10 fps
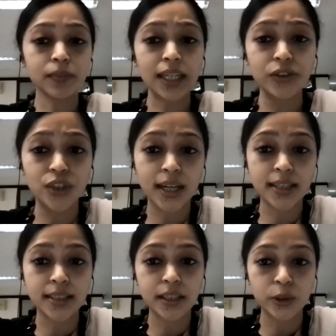
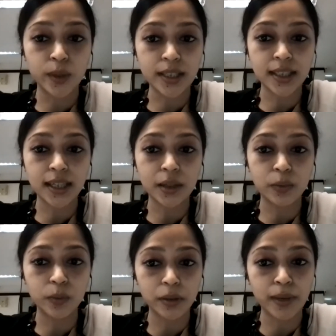GIZ, USAID,
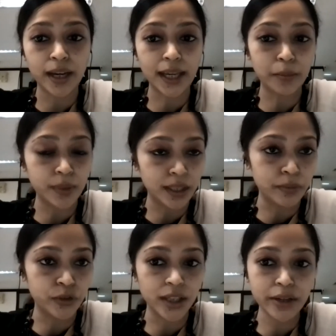World Bank, and
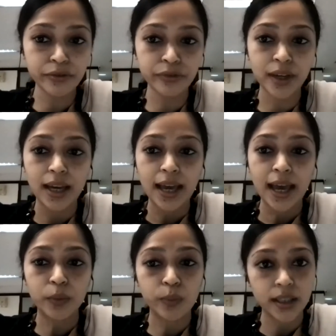BMGF,
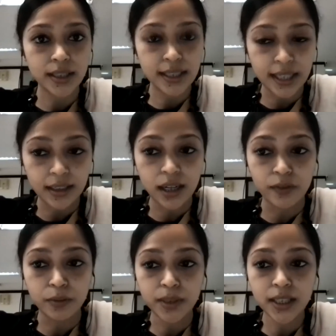and various state
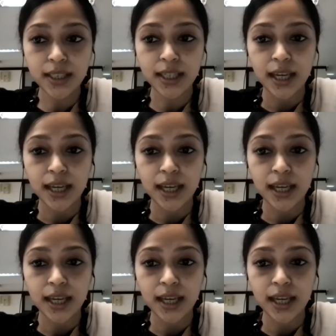governments.